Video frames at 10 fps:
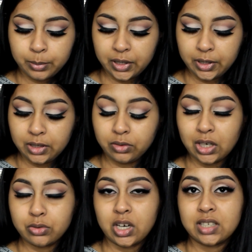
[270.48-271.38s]
but if you
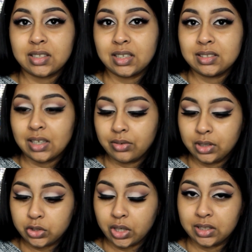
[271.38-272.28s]
have dry skin
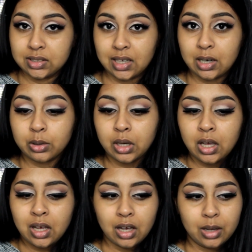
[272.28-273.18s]
definitely try this out
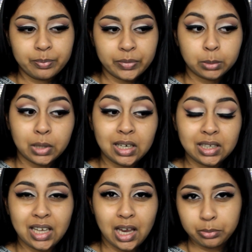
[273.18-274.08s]
um,
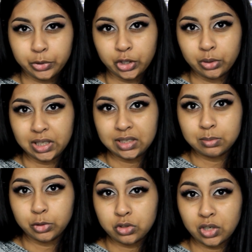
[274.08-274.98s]
apparently Embryolisse
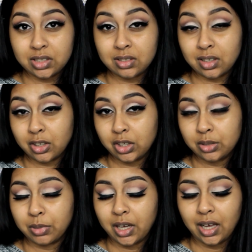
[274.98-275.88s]
moisturizers are
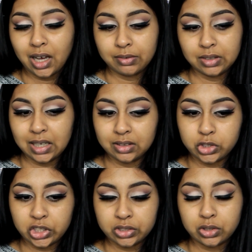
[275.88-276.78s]
good but I haven't had the
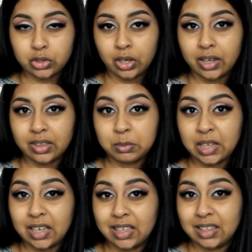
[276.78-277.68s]
chance to try them
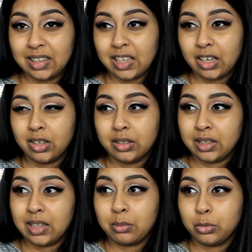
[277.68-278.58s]
yet and they are,
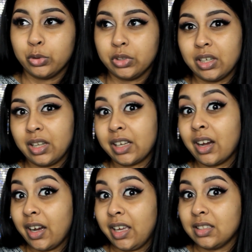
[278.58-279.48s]
they're more on that like
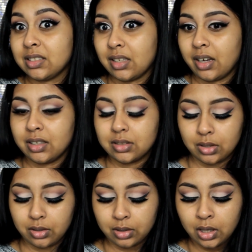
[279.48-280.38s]
high-end side
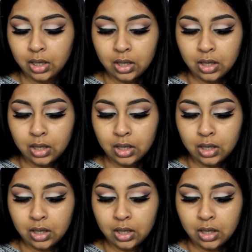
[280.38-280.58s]
so